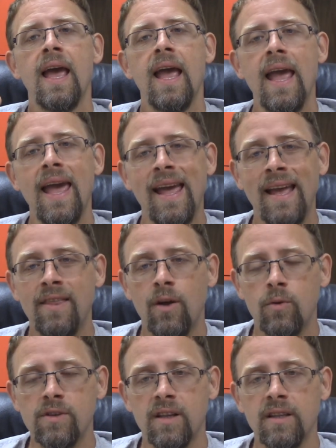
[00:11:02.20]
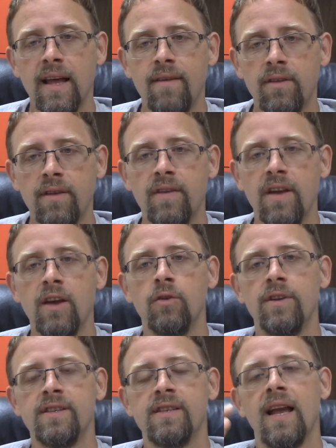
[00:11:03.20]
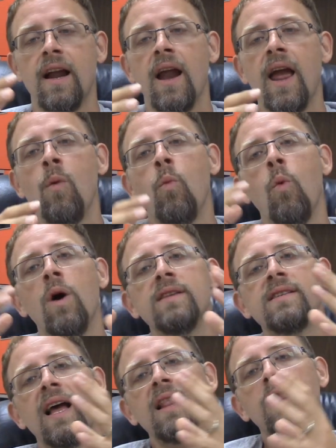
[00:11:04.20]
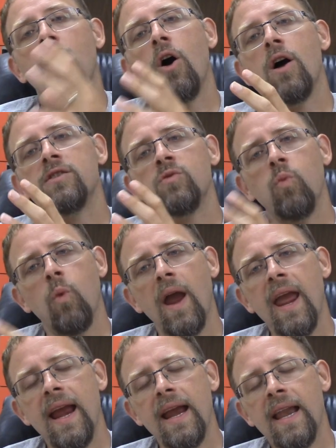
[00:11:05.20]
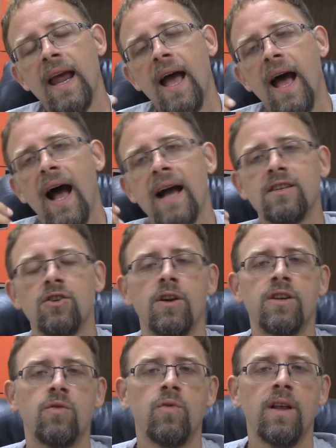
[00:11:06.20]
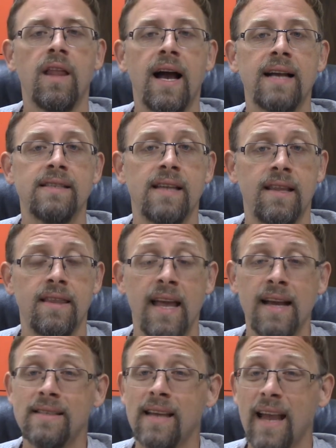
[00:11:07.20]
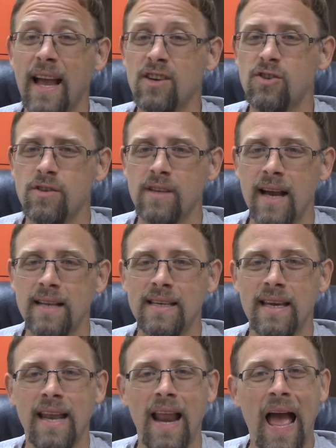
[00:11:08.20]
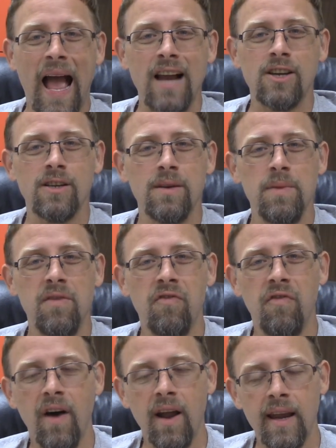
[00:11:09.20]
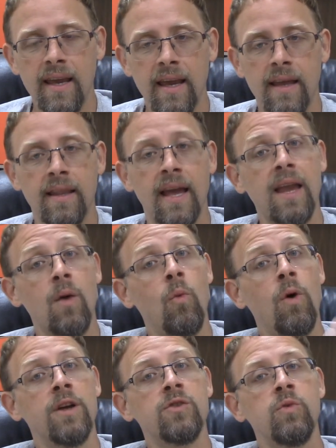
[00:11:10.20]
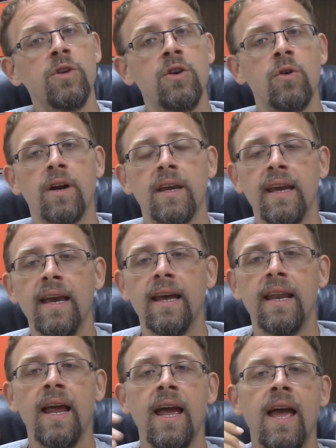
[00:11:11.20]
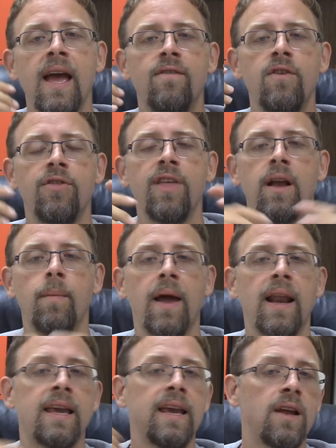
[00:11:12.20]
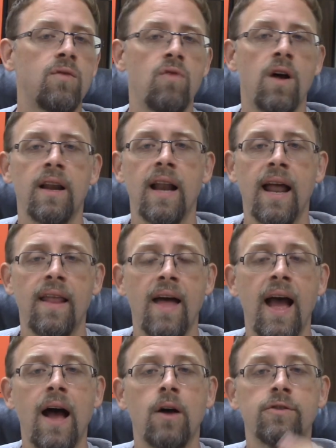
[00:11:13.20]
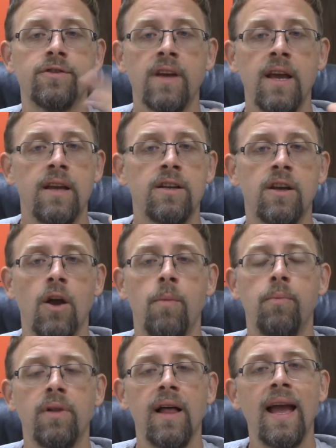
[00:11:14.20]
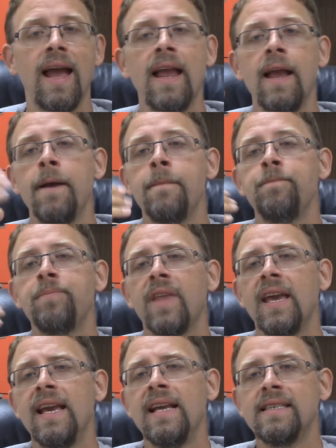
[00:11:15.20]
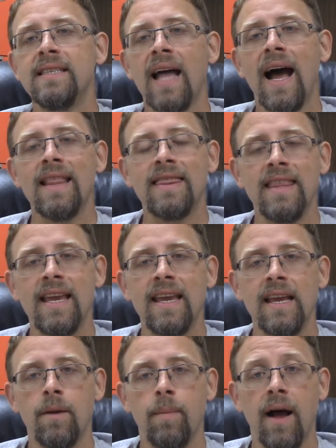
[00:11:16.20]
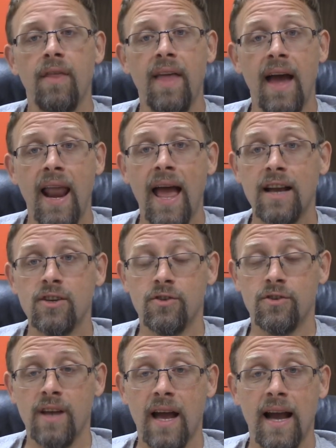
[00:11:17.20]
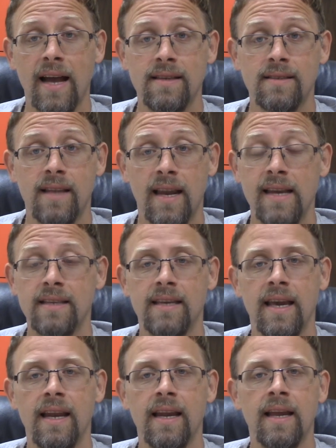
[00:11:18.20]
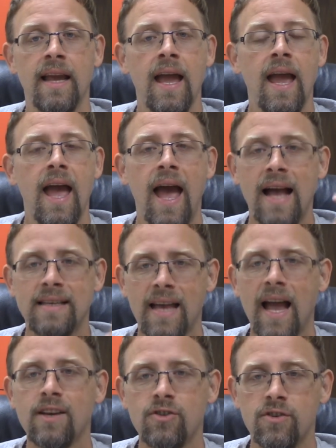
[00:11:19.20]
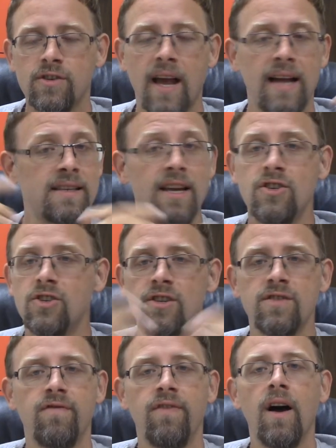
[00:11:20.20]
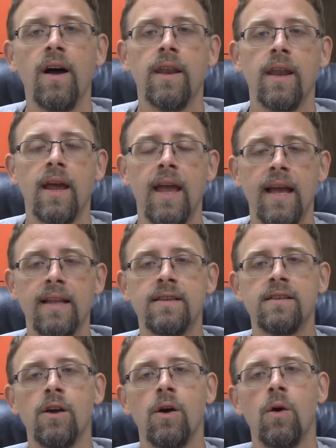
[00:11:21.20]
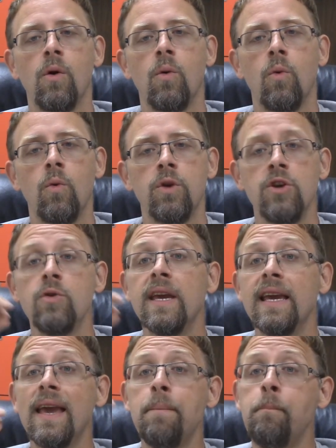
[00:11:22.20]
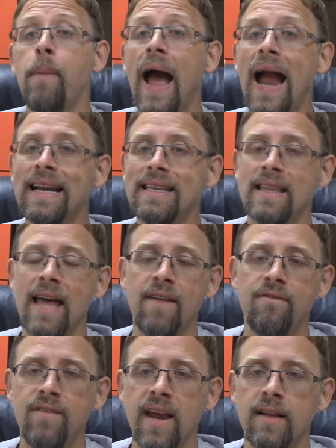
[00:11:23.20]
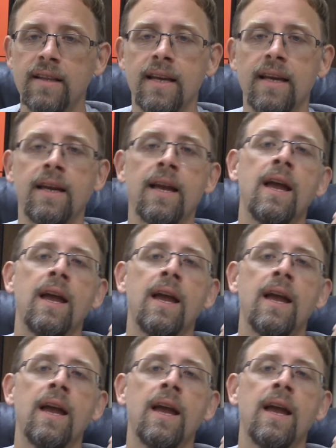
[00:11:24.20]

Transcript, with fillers: It, it, there was a level of illness there. And once I lost weight, I started to realize that things like exercising can actually be fun again, like it was when you were a kid. If you think about a kid running out of the house to go play, he's not thinking about that exercise that he's getting as exercise. It's just fun. And so you can get back to that feeling